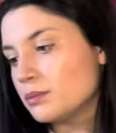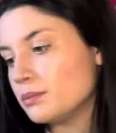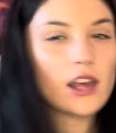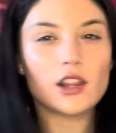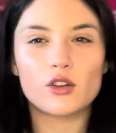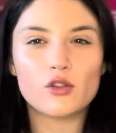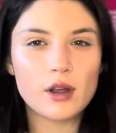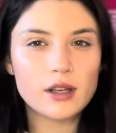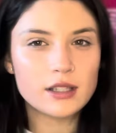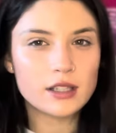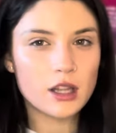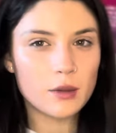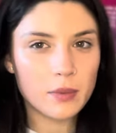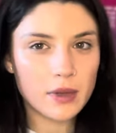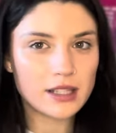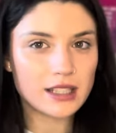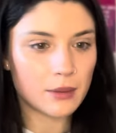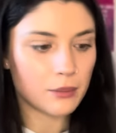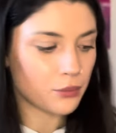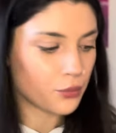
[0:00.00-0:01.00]
The rest of the
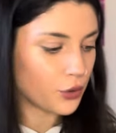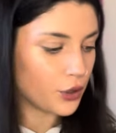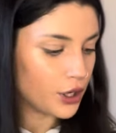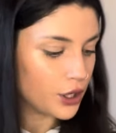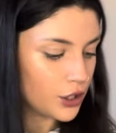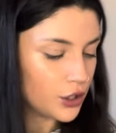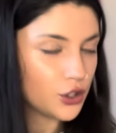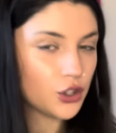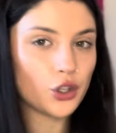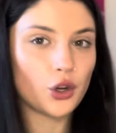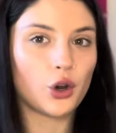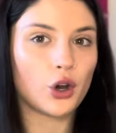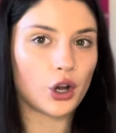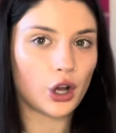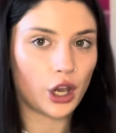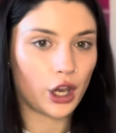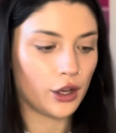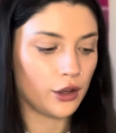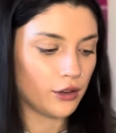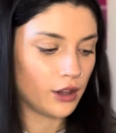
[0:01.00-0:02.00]
bits I'm pretty sure are
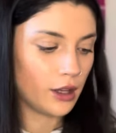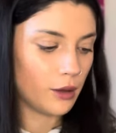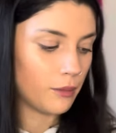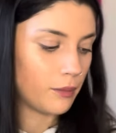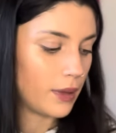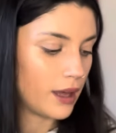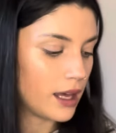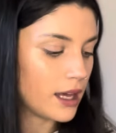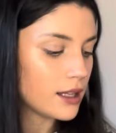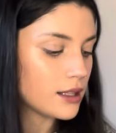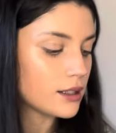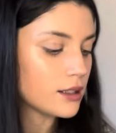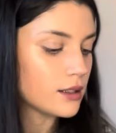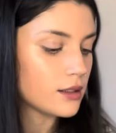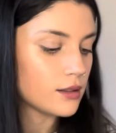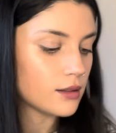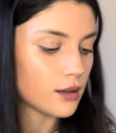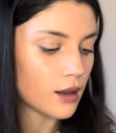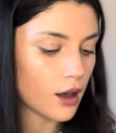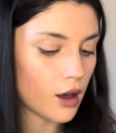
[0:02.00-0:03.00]
clothing bits,
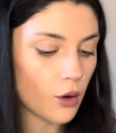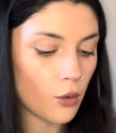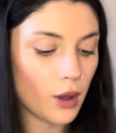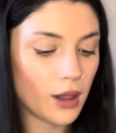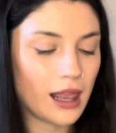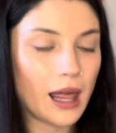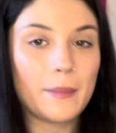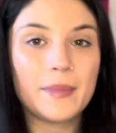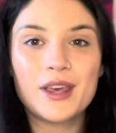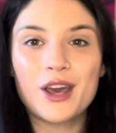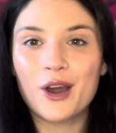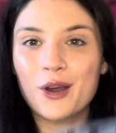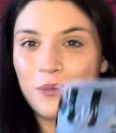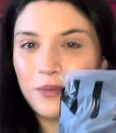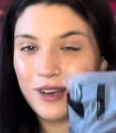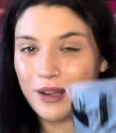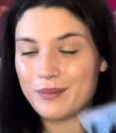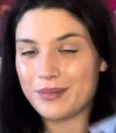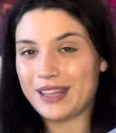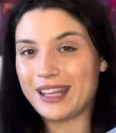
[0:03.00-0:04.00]
so let me open
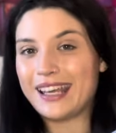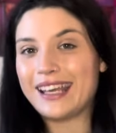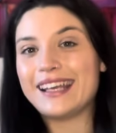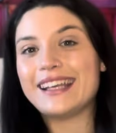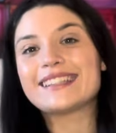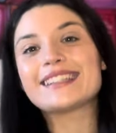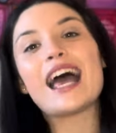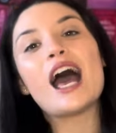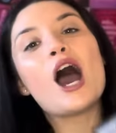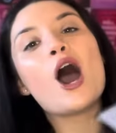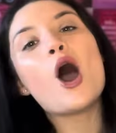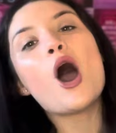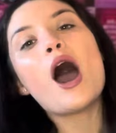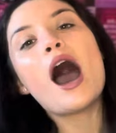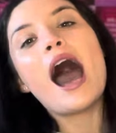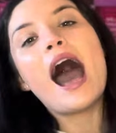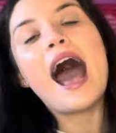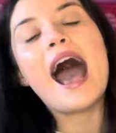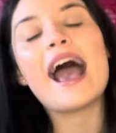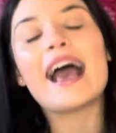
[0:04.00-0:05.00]
up these.
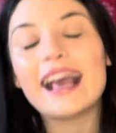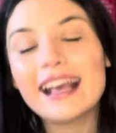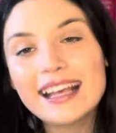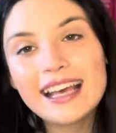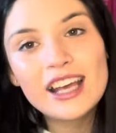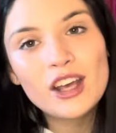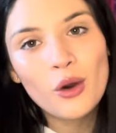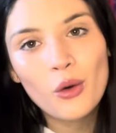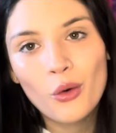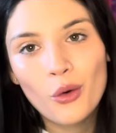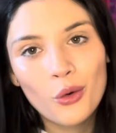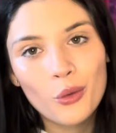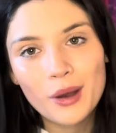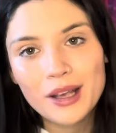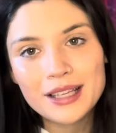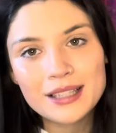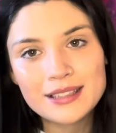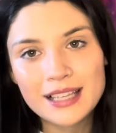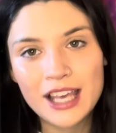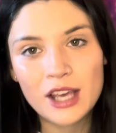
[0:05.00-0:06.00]
Like I
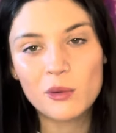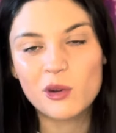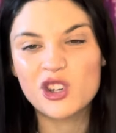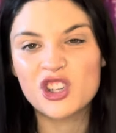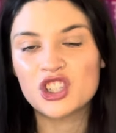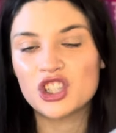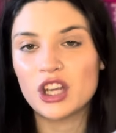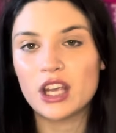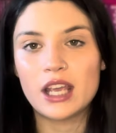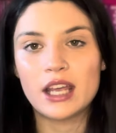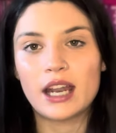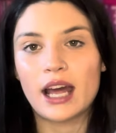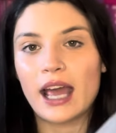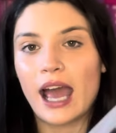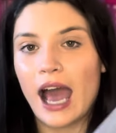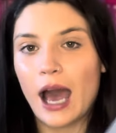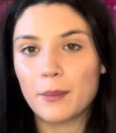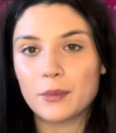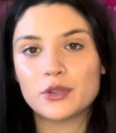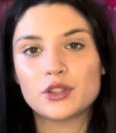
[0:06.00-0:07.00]
always say with Shein, I
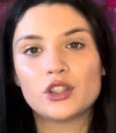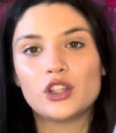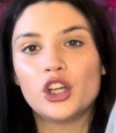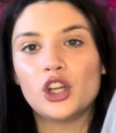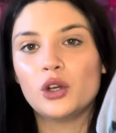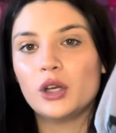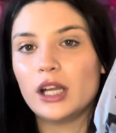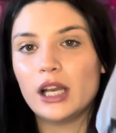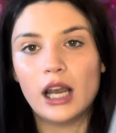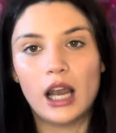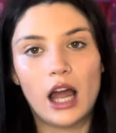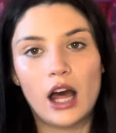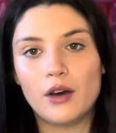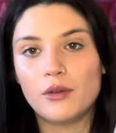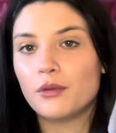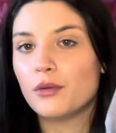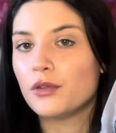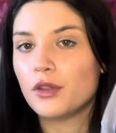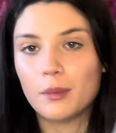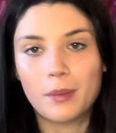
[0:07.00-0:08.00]
absolutely love
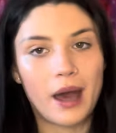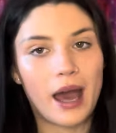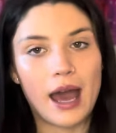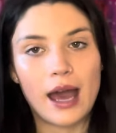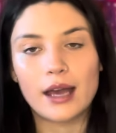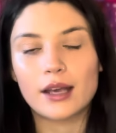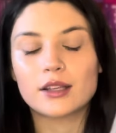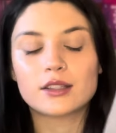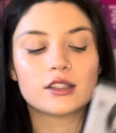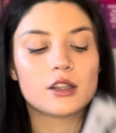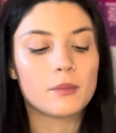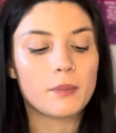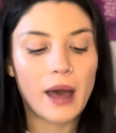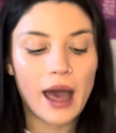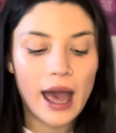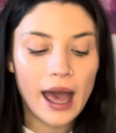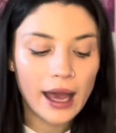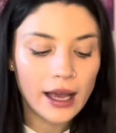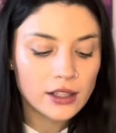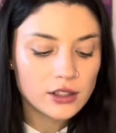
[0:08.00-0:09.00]
the bags. The
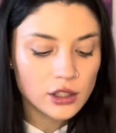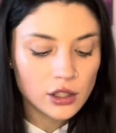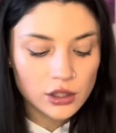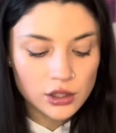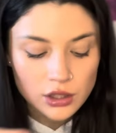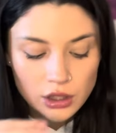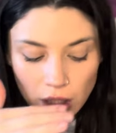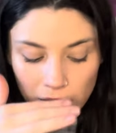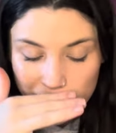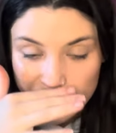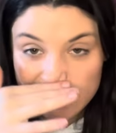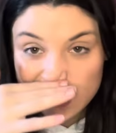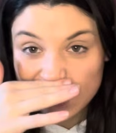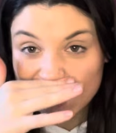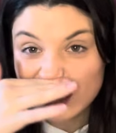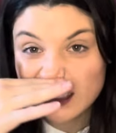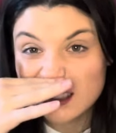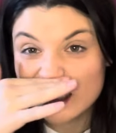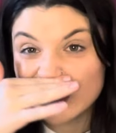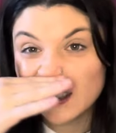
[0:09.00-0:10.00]
bags are such
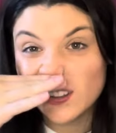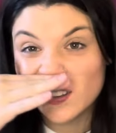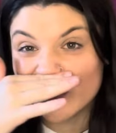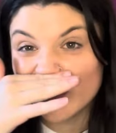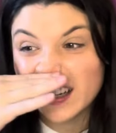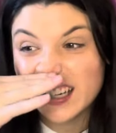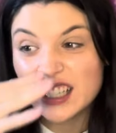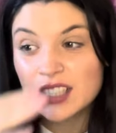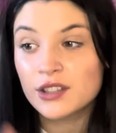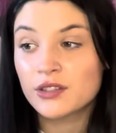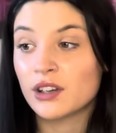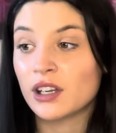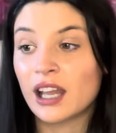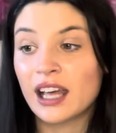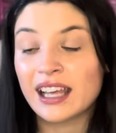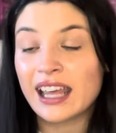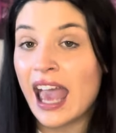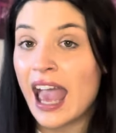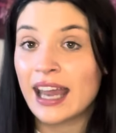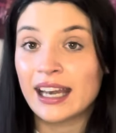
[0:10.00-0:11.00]
good storage for like
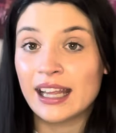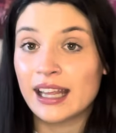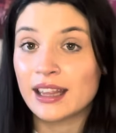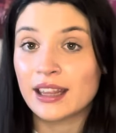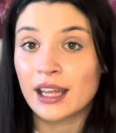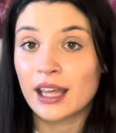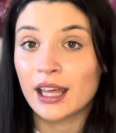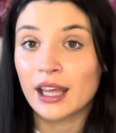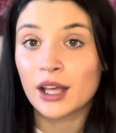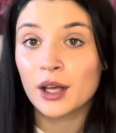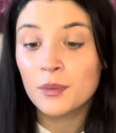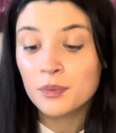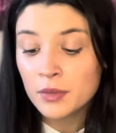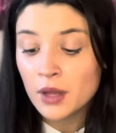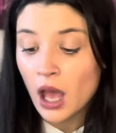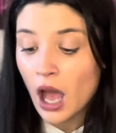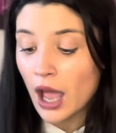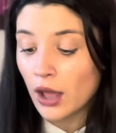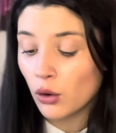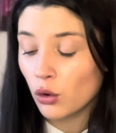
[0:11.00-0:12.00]
anything.
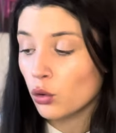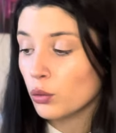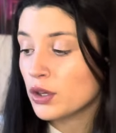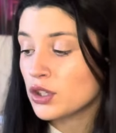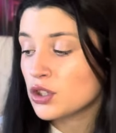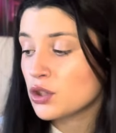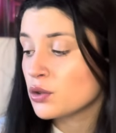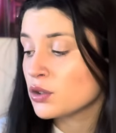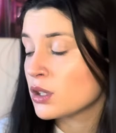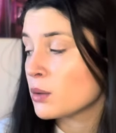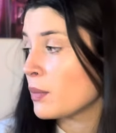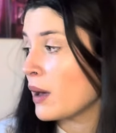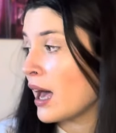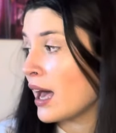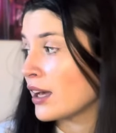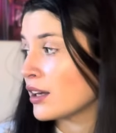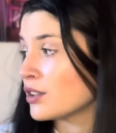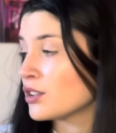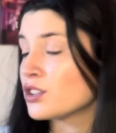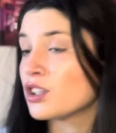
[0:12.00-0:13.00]
I always use the
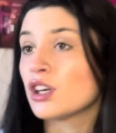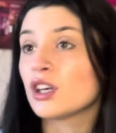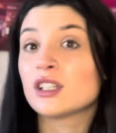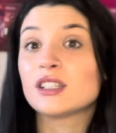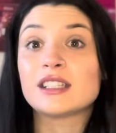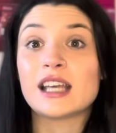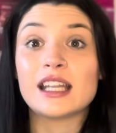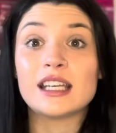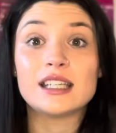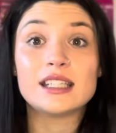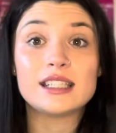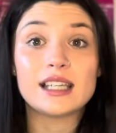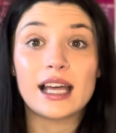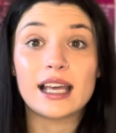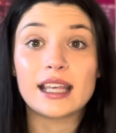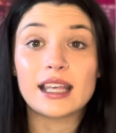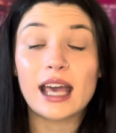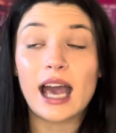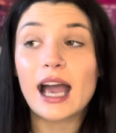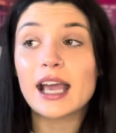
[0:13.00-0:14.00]
bags to send like
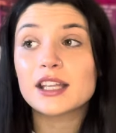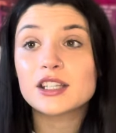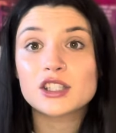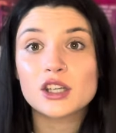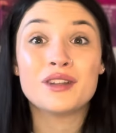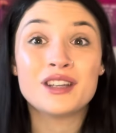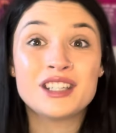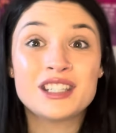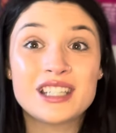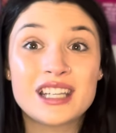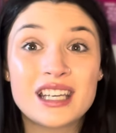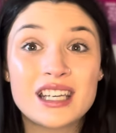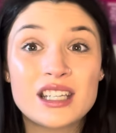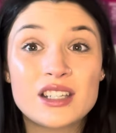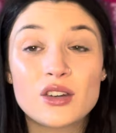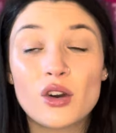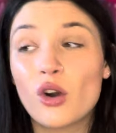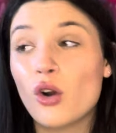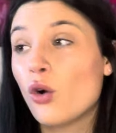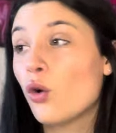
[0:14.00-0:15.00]
items printed
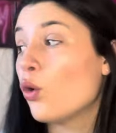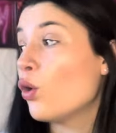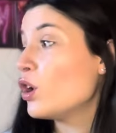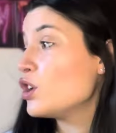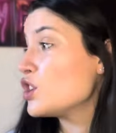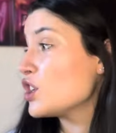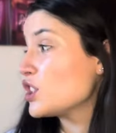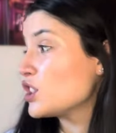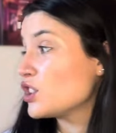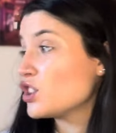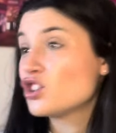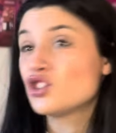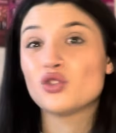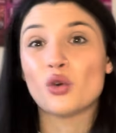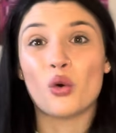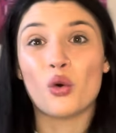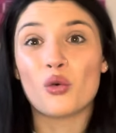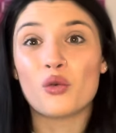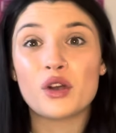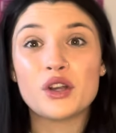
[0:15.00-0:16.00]
or just
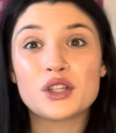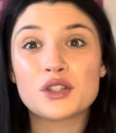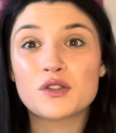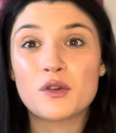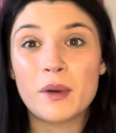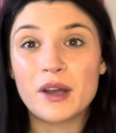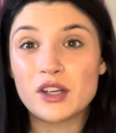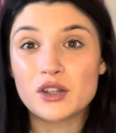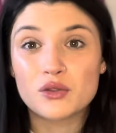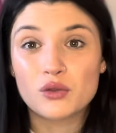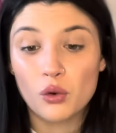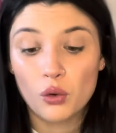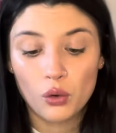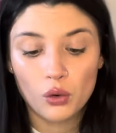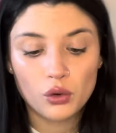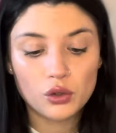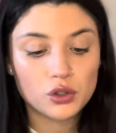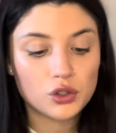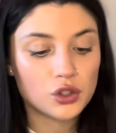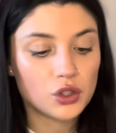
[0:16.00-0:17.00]
storage for my
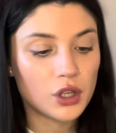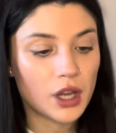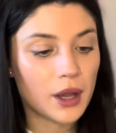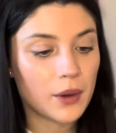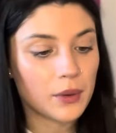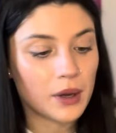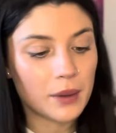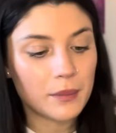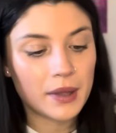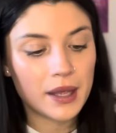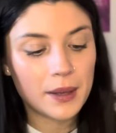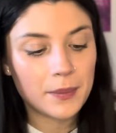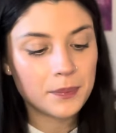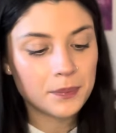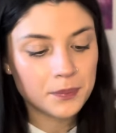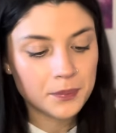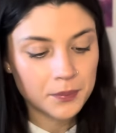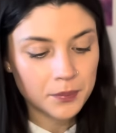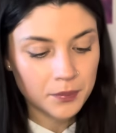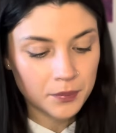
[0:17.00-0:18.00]
drawers, do you get what I mean?
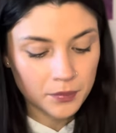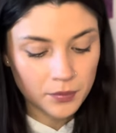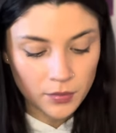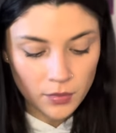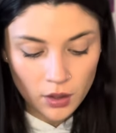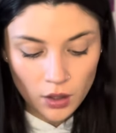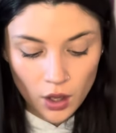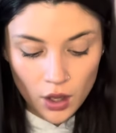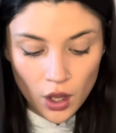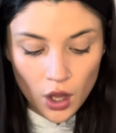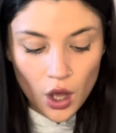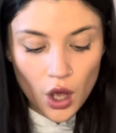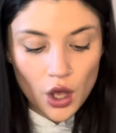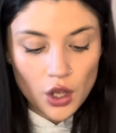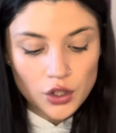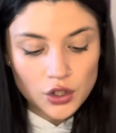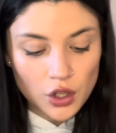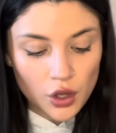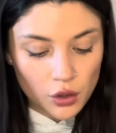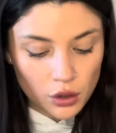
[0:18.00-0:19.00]

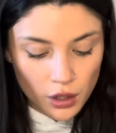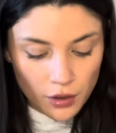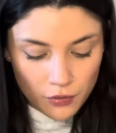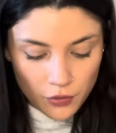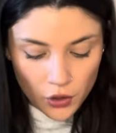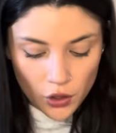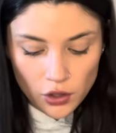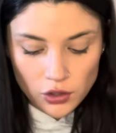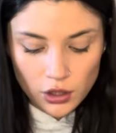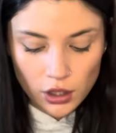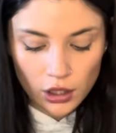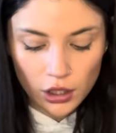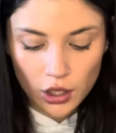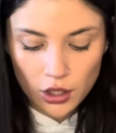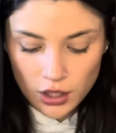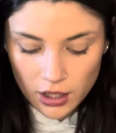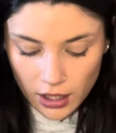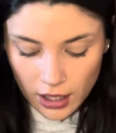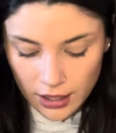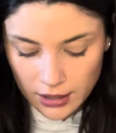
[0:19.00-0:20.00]
So the first
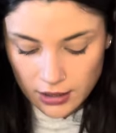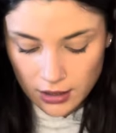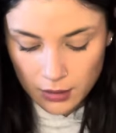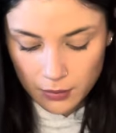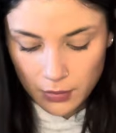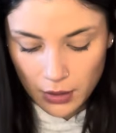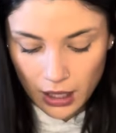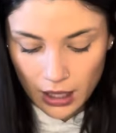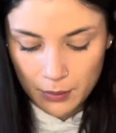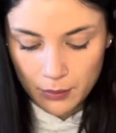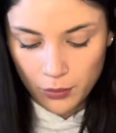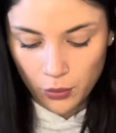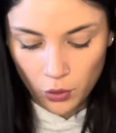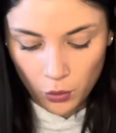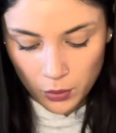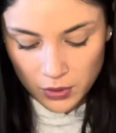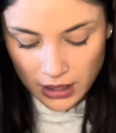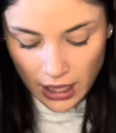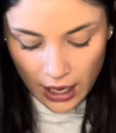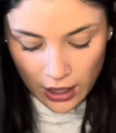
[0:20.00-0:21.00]
clothing item that I bought
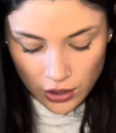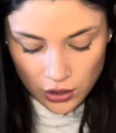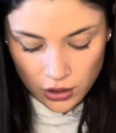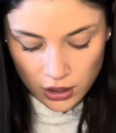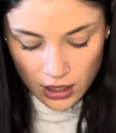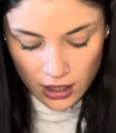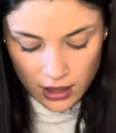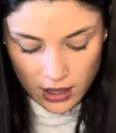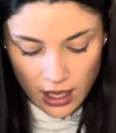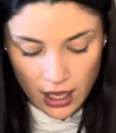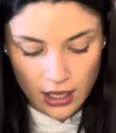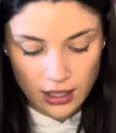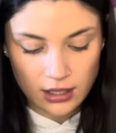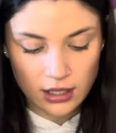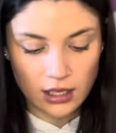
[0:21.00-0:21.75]
was actually this.